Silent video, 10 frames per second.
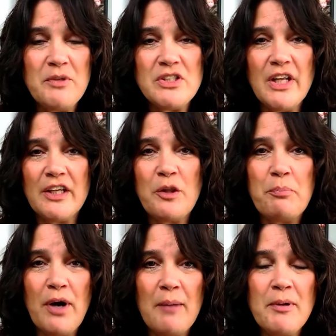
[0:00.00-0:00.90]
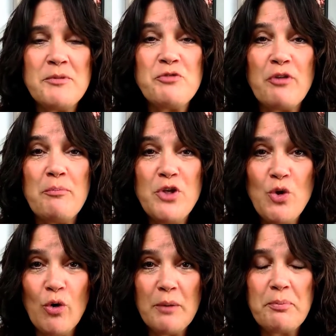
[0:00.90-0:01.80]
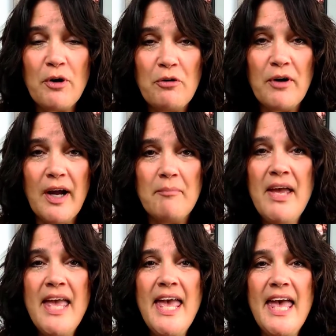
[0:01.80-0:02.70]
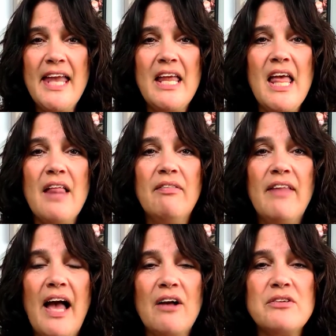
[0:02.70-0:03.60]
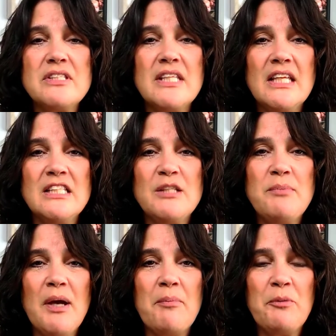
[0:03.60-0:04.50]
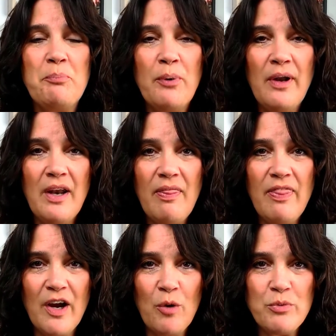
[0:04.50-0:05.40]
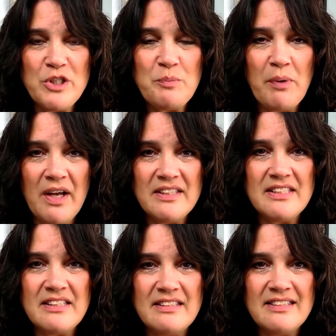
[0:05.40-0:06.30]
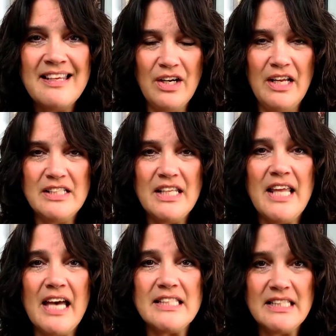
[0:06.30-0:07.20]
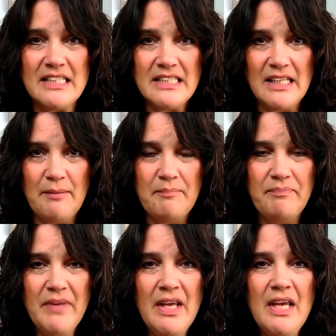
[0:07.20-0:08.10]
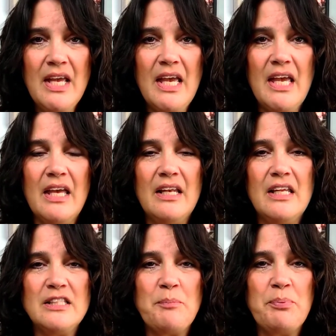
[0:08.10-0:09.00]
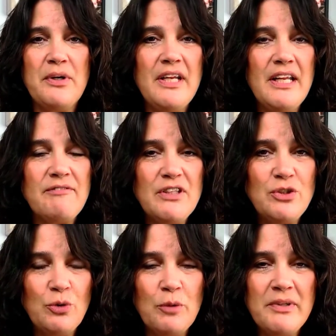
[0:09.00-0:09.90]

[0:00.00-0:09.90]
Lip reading: you select the problems from your program, and it allows the kids to be able to put their responses into that system. And it's a pretty nifty tool